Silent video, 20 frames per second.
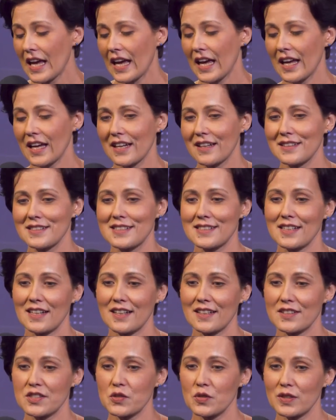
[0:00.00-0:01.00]
and
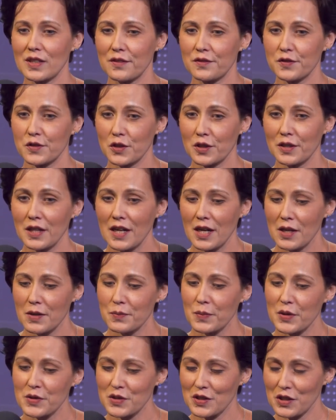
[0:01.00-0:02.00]
stood up for
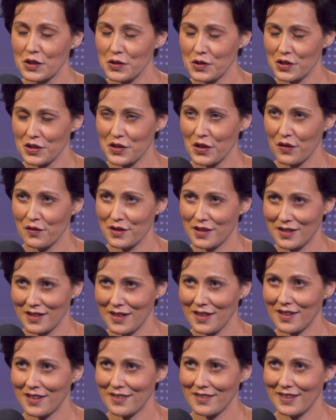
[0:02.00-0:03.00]
persecution over
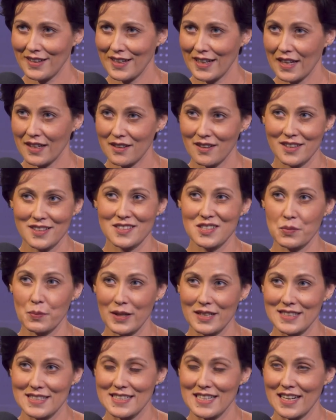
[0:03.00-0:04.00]
there. And I
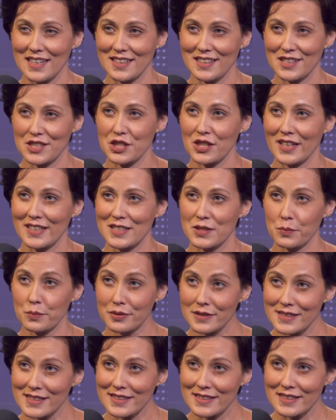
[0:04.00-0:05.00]
spent a day in a Chinese
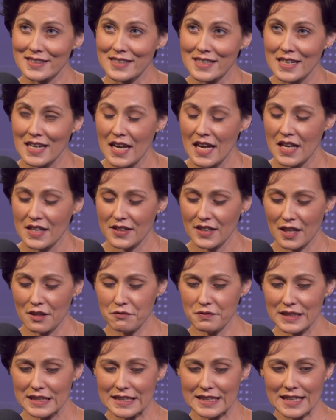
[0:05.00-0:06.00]
prison that I
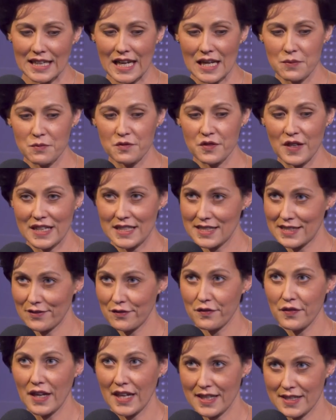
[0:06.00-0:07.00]
really came face to
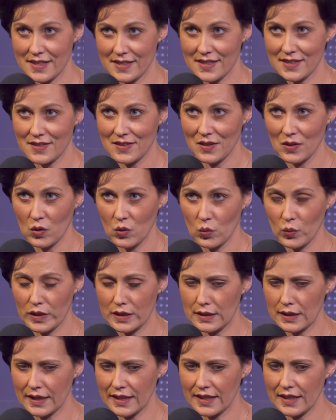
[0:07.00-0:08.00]
face
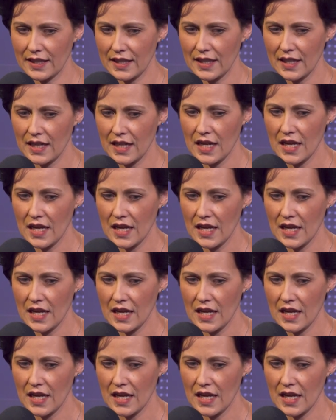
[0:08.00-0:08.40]
with, like,